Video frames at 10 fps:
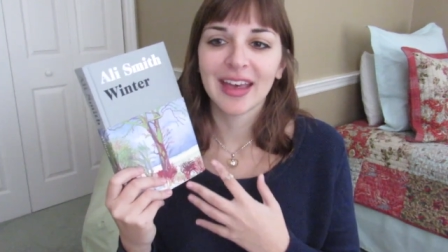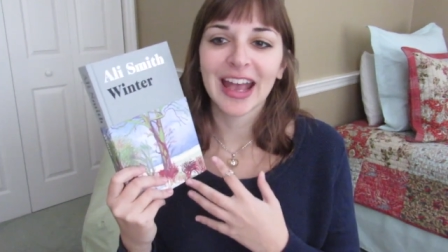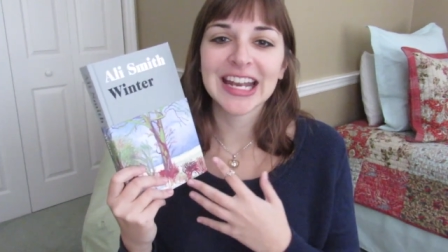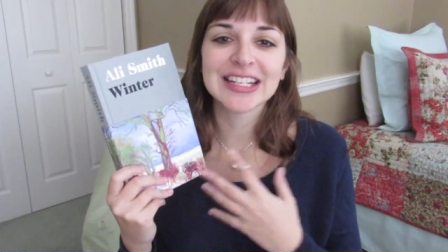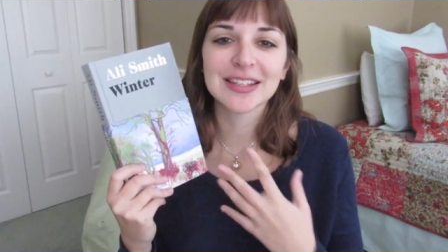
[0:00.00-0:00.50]

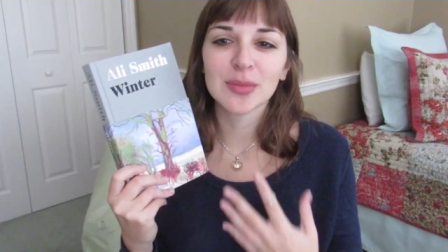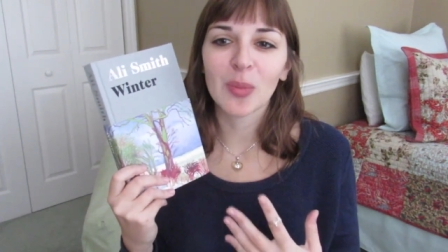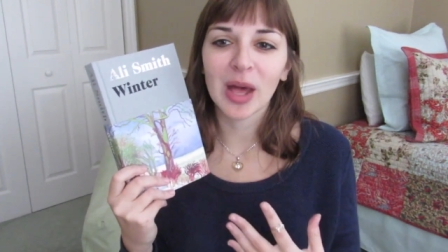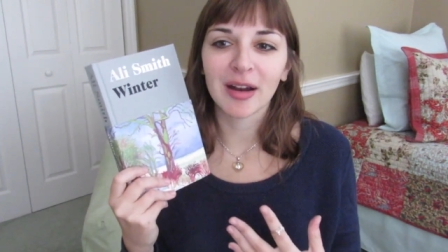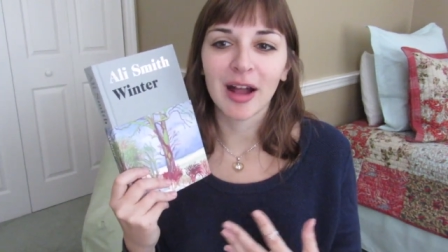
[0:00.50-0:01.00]
And it doesn't
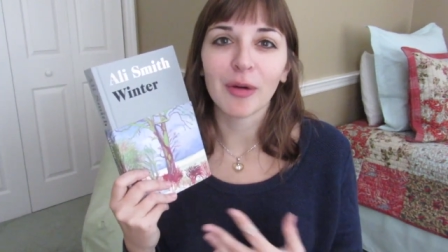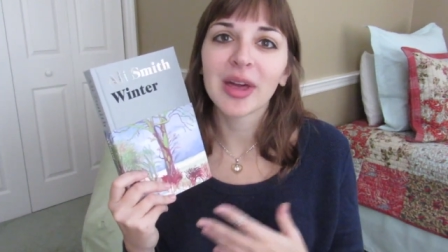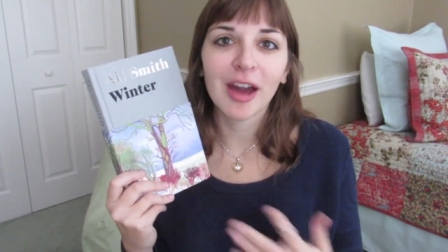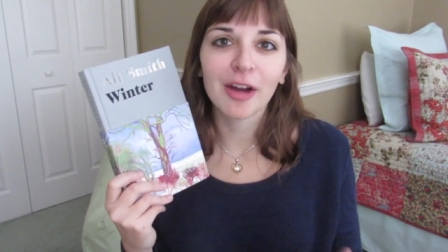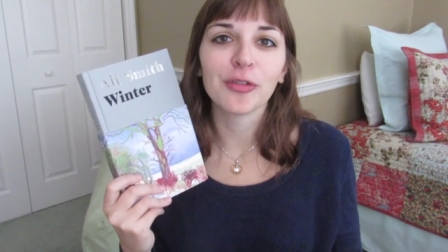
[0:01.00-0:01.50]
matter how
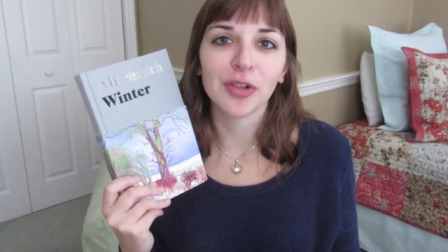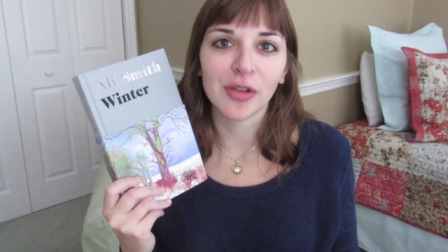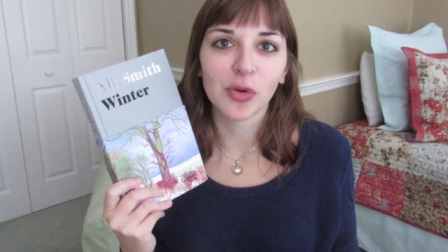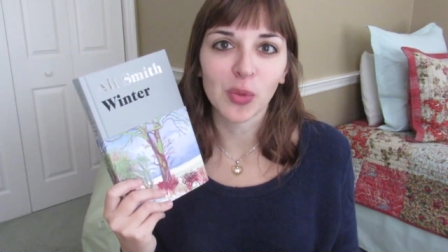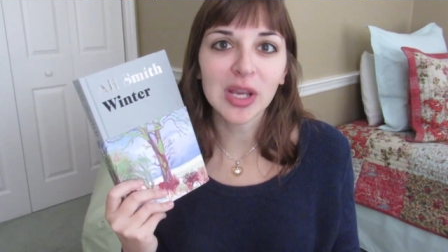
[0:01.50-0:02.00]
careful
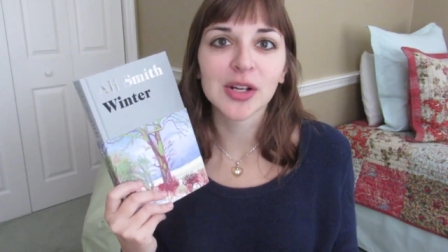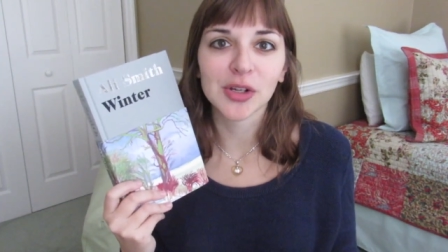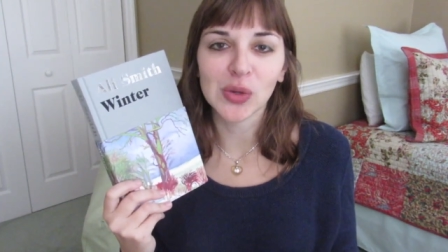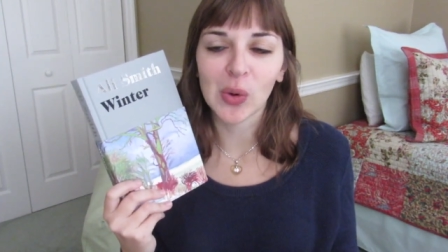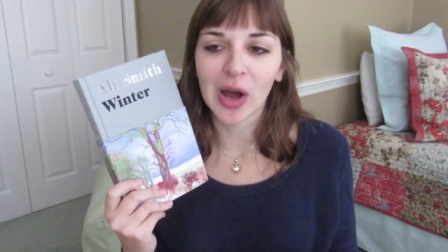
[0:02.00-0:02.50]
of a reader
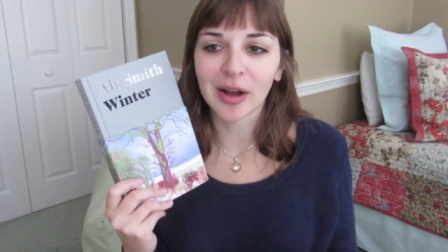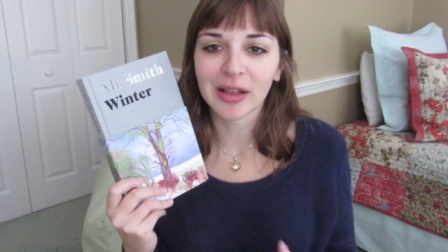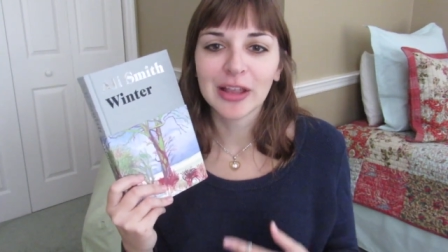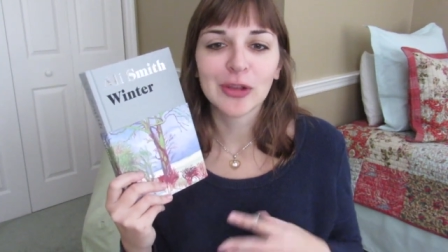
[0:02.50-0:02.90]
you are,